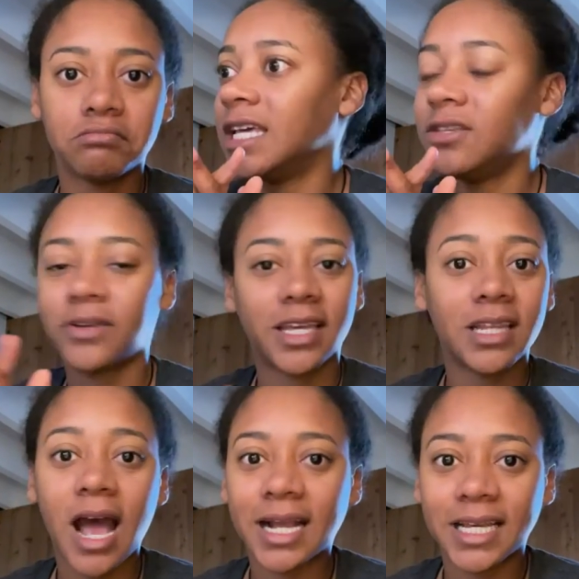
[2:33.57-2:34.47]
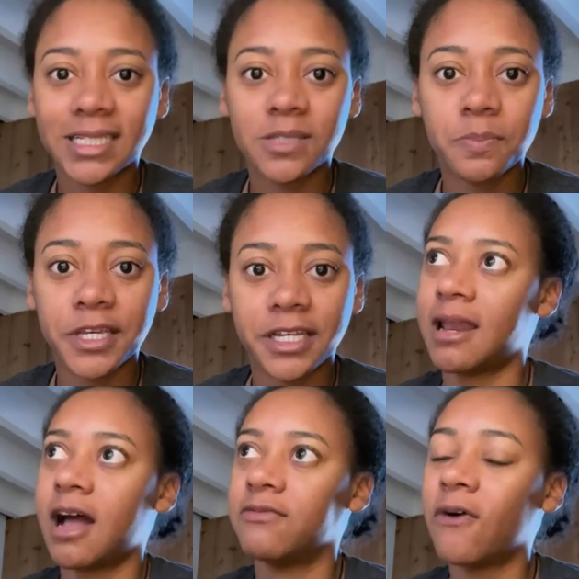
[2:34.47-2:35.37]
You cannot get speed.
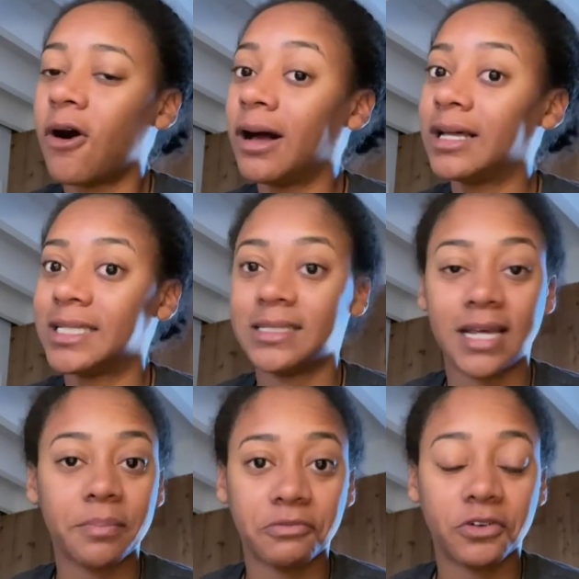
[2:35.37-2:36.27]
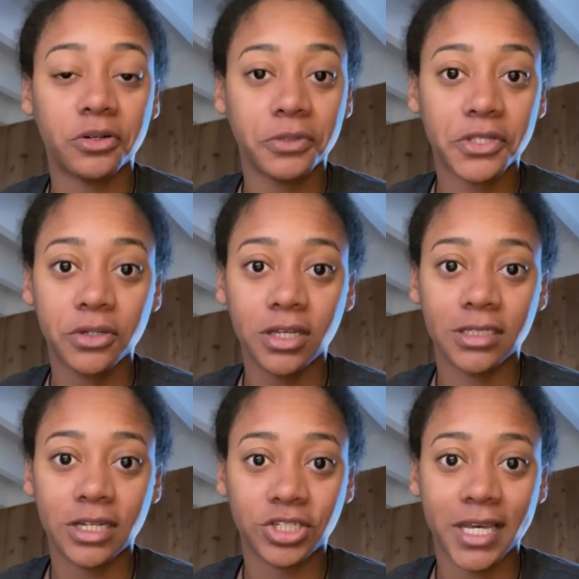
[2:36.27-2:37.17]
I thought at the time, I thought it was good
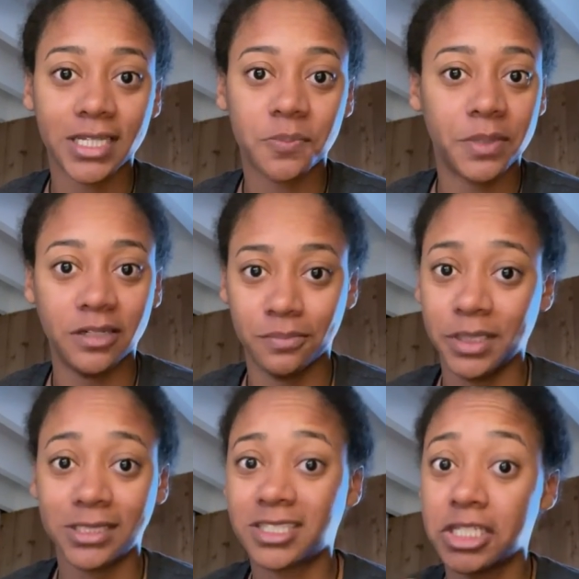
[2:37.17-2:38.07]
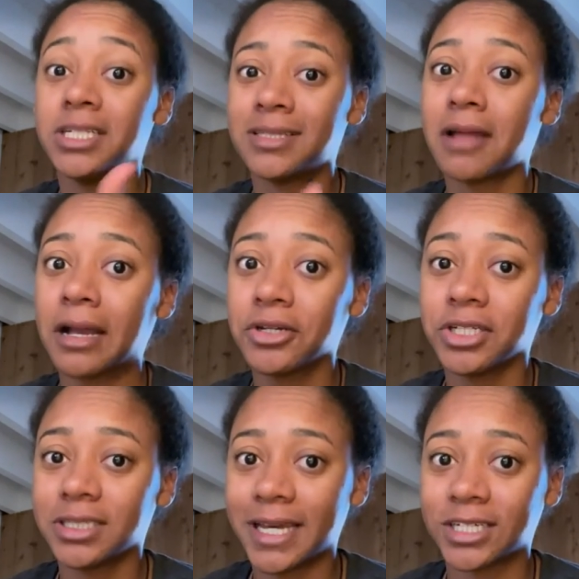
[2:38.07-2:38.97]
not to get speed, but it's not
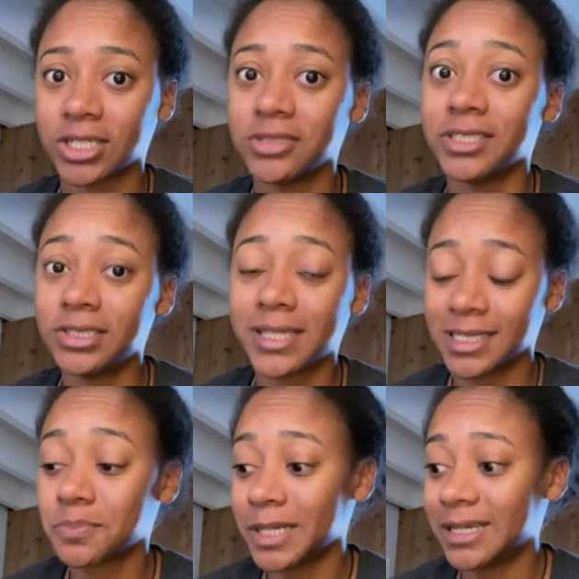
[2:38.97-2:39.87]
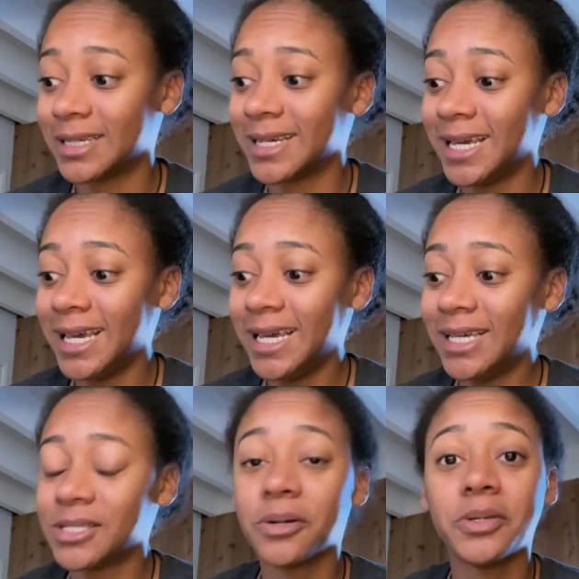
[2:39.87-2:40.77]
good. Actually, you need to get speed.
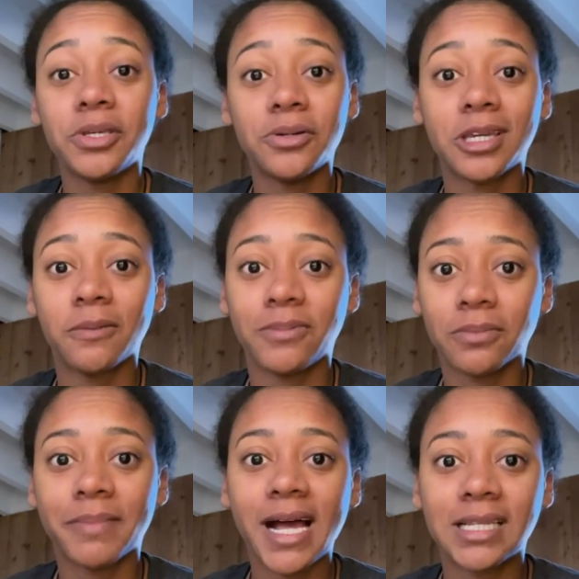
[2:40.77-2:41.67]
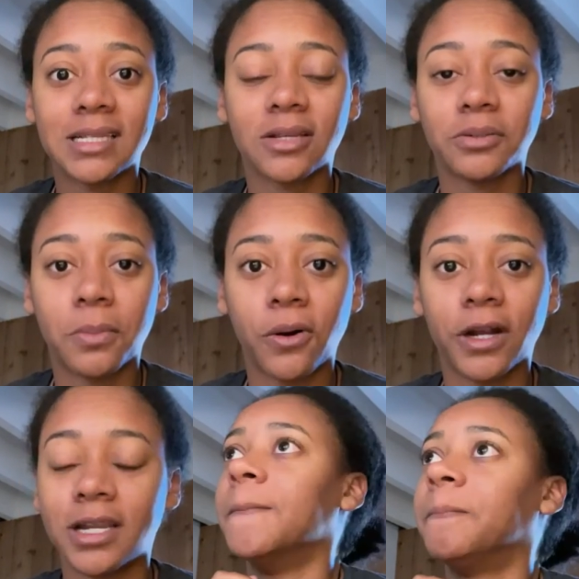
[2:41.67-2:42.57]
So you keep your balance on
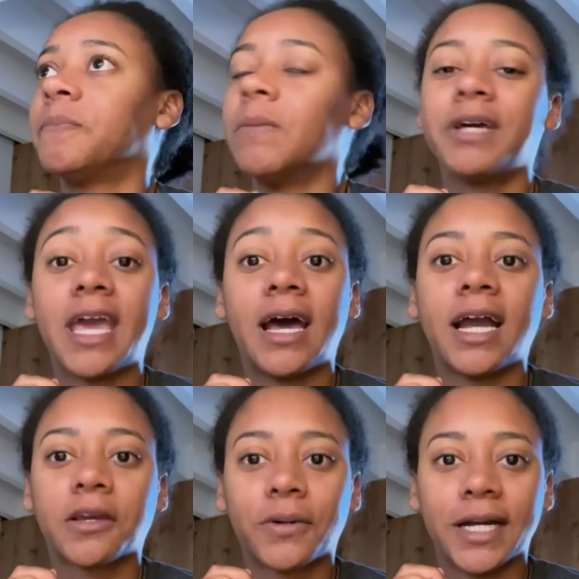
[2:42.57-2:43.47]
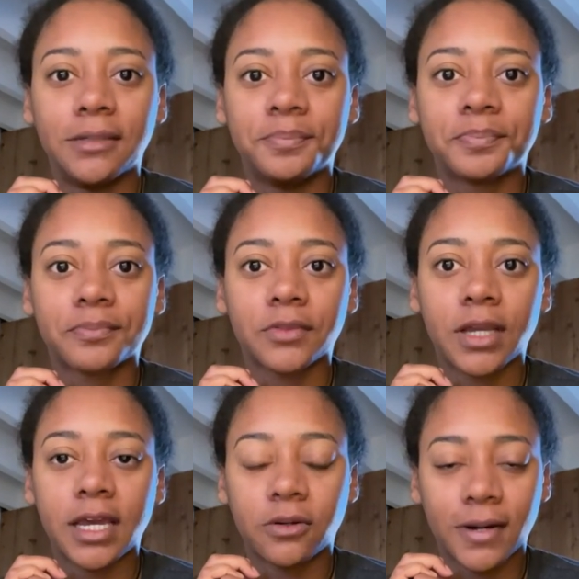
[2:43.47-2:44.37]
board. But yeah, I cried.
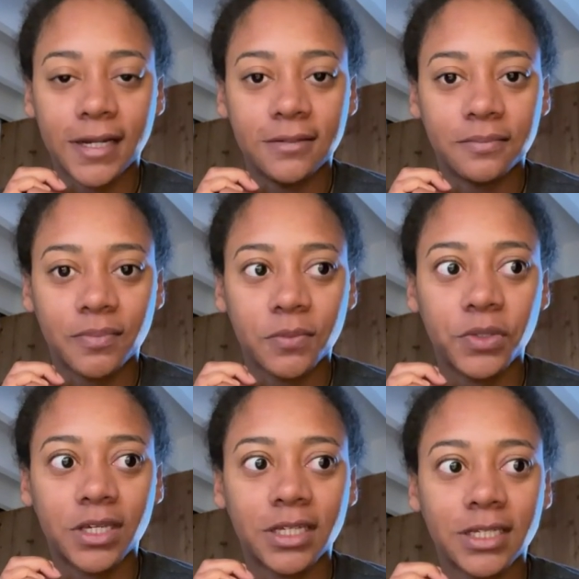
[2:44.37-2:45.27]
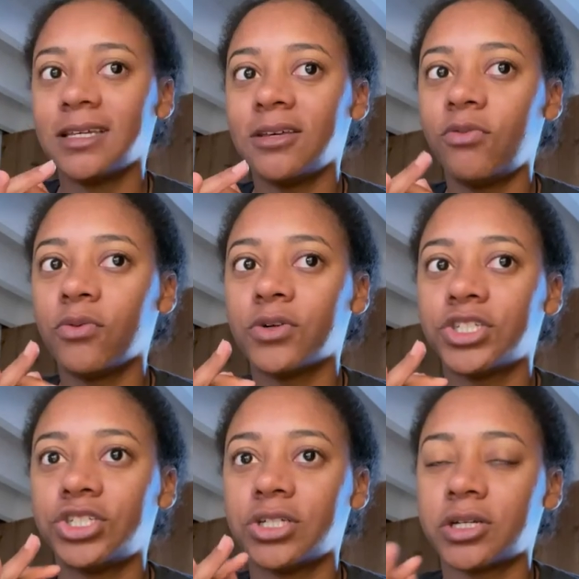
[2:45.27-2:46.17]
I cried. Because if it
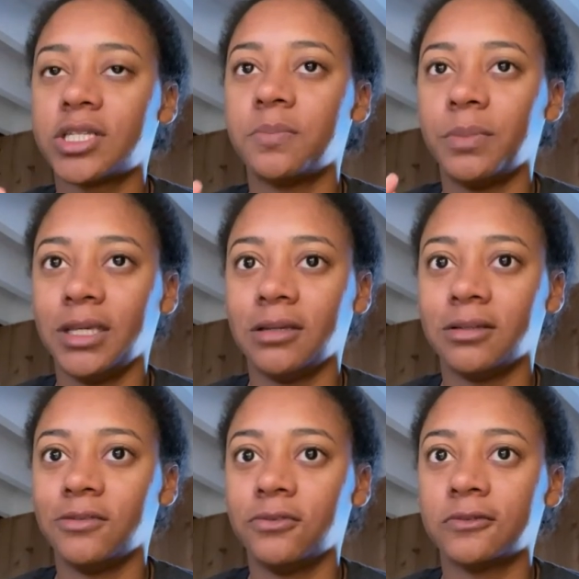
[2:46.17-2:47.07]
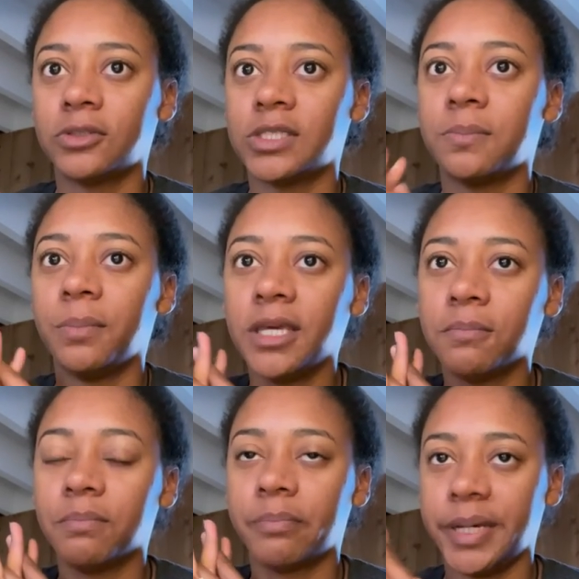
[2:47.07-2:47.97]
was just me, if it was
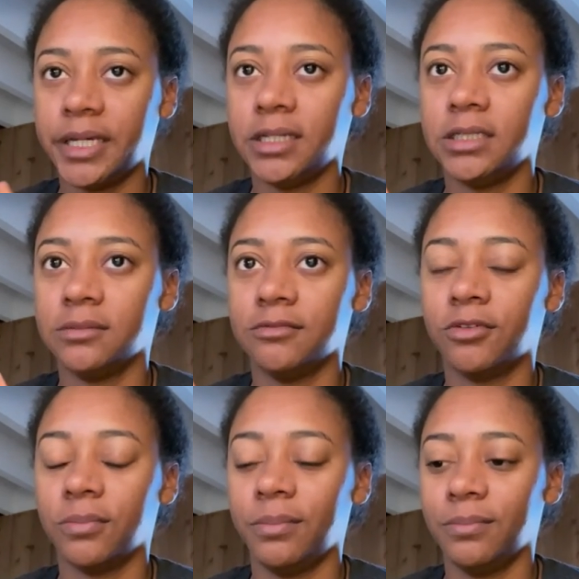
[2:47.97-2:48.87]
me paying for